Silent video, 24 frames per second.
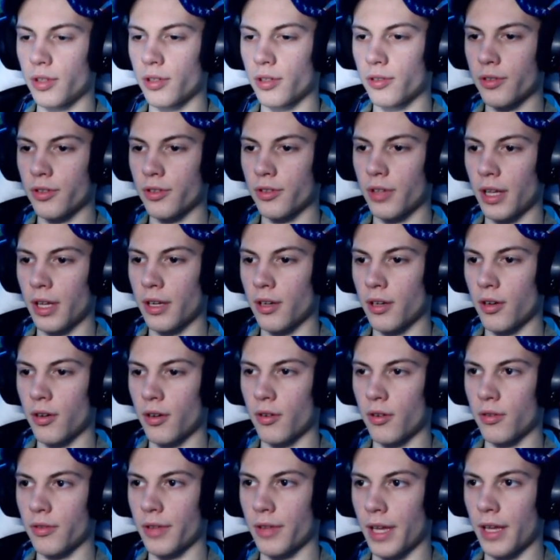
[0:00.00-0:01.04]
do they
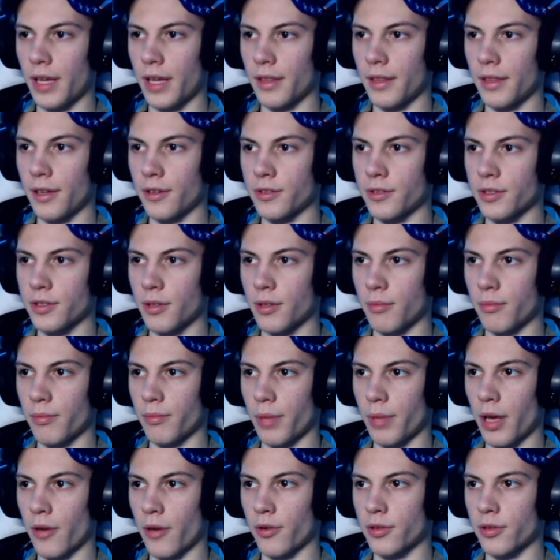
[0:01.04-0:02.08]
know that there's some
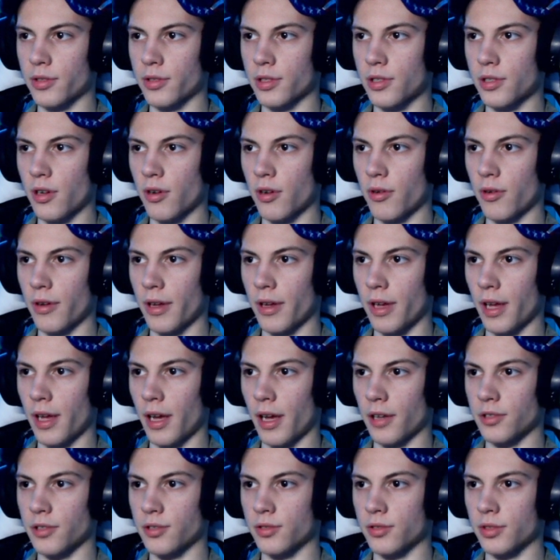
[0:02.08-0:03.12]
powdered snow,
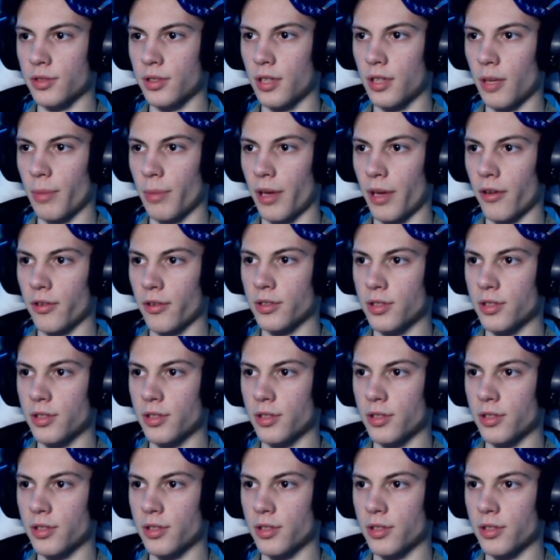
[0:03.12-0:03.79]
actually, a powdered snow